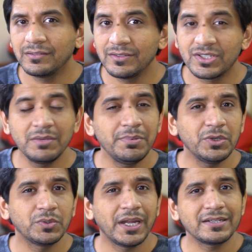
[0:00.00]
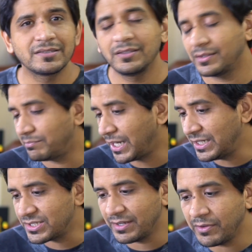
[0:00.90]
GPU. That's the Mali
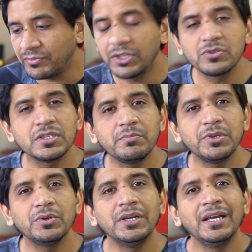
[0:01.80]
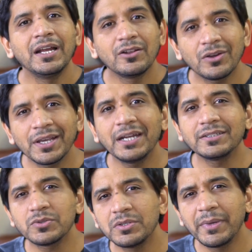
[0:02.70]
G52 GPU, clocking at
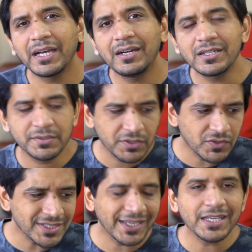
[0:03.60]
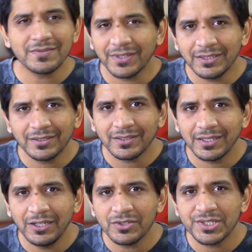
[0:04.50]
1000 megahertz, which was the case with the
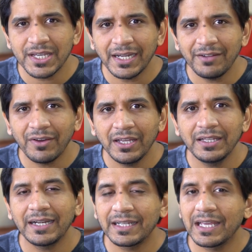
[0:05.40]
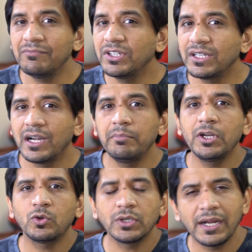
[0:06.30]
Helio G85 that came with the Redmi
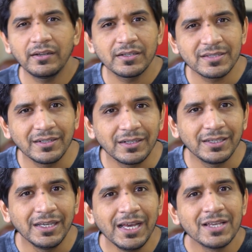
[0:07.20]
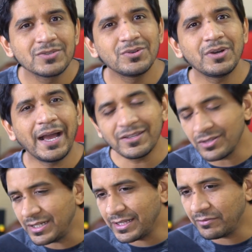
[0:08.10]
Note 9 recently. So
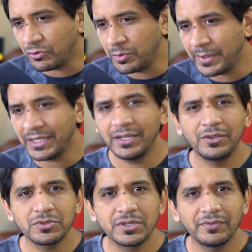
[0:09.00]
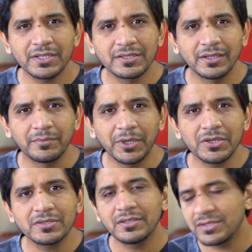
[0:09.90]
actually there won't be any huge difference there,
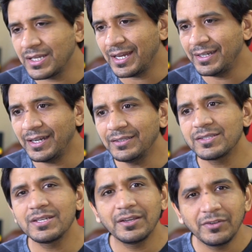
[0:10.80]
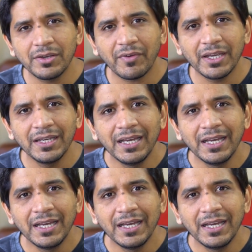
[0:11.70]
because the G80 and the G85